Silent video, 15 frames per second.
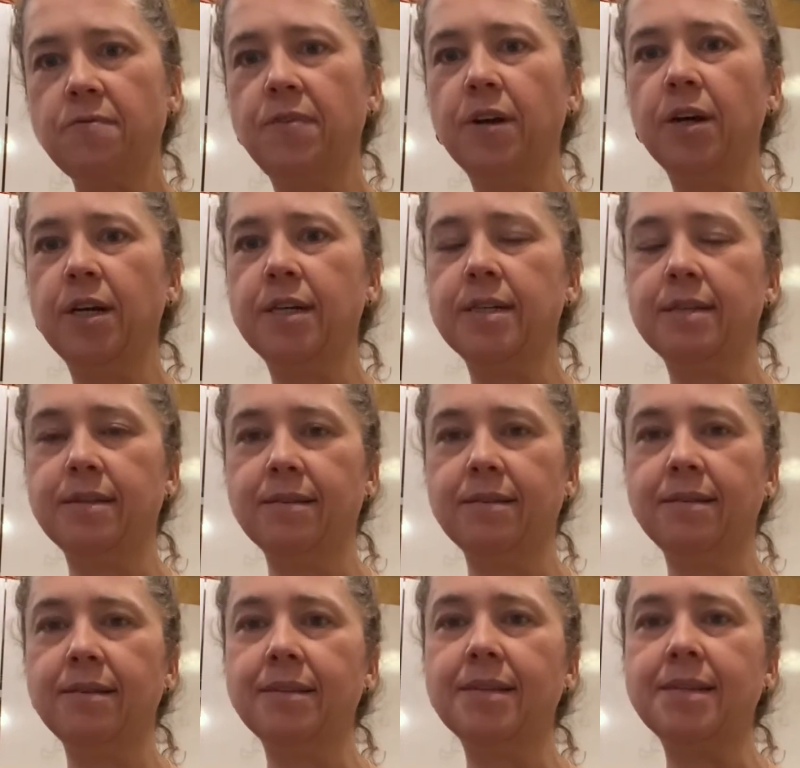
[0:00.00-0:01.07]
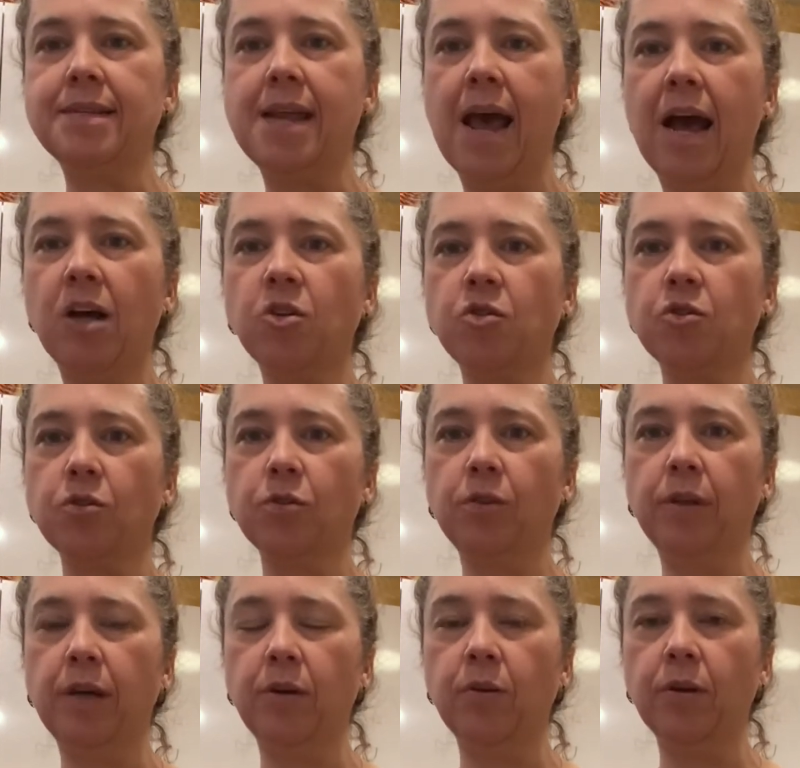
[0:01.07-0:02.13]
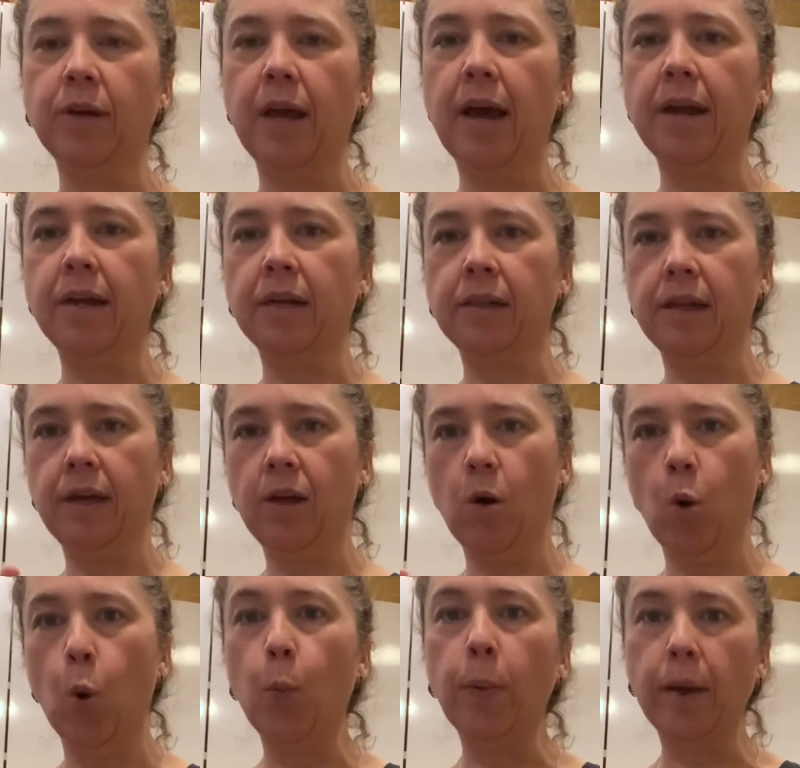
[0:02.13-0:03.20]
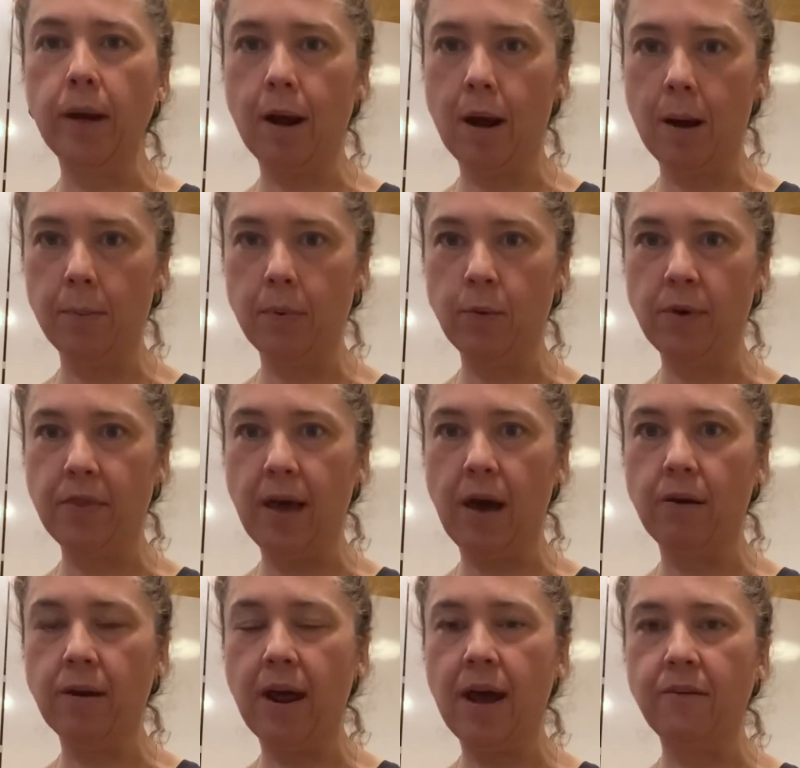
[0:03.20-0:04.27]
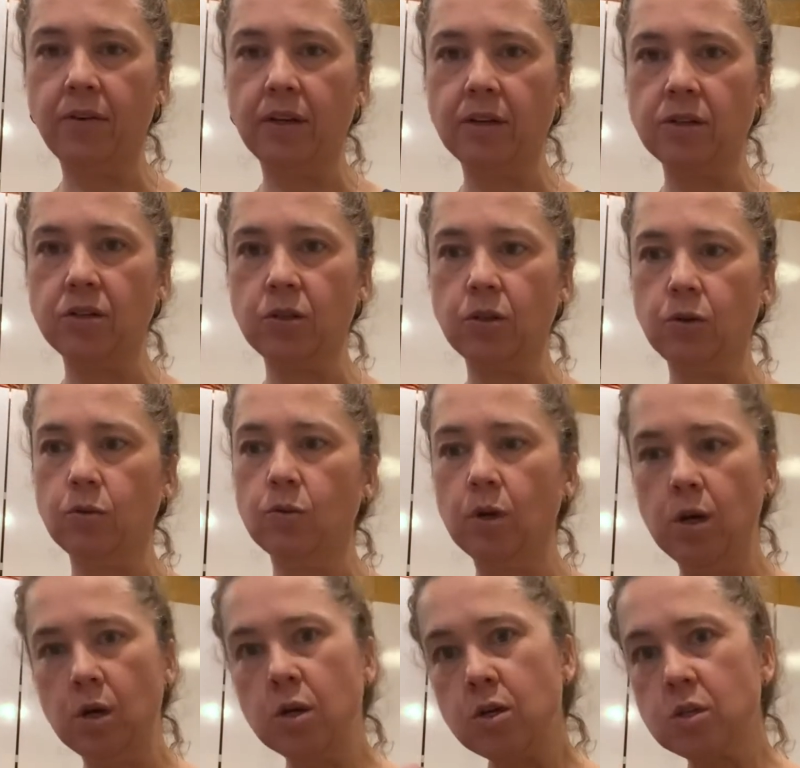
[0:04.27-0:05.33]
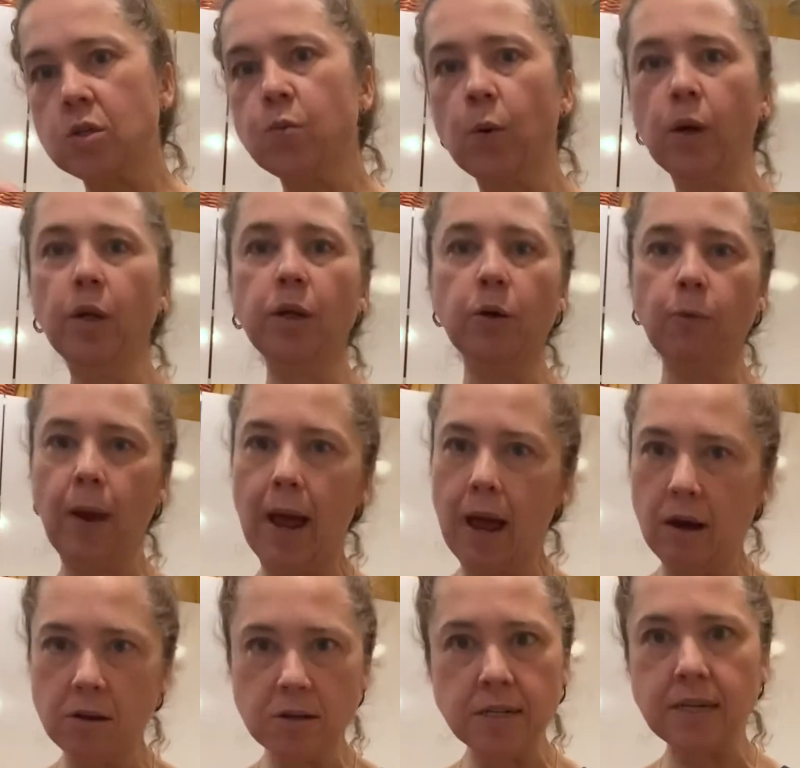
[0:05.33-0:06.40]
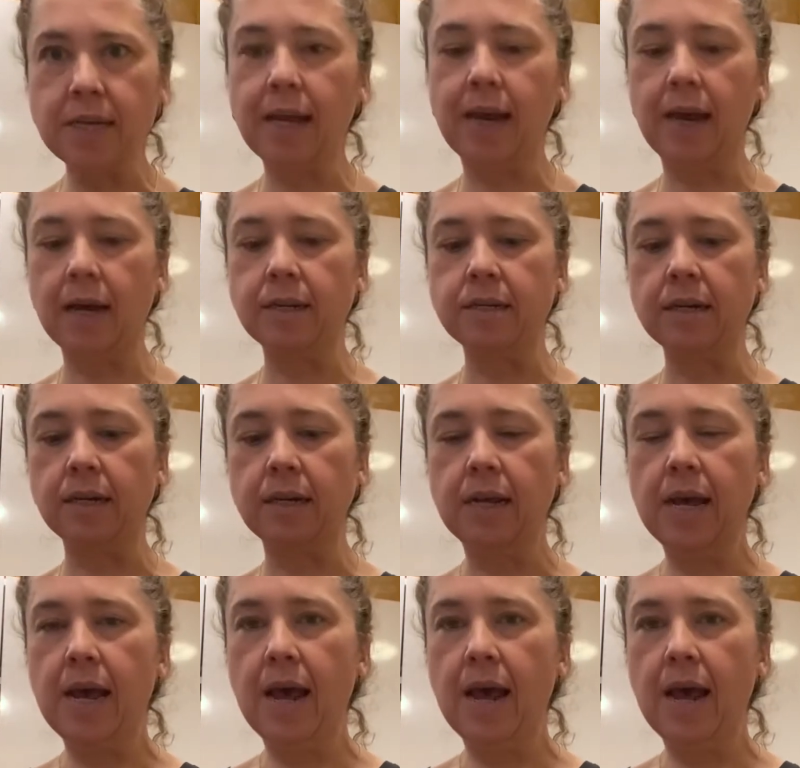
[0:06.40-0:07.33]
very naturally and organically open up without having to swirl it around, decant it.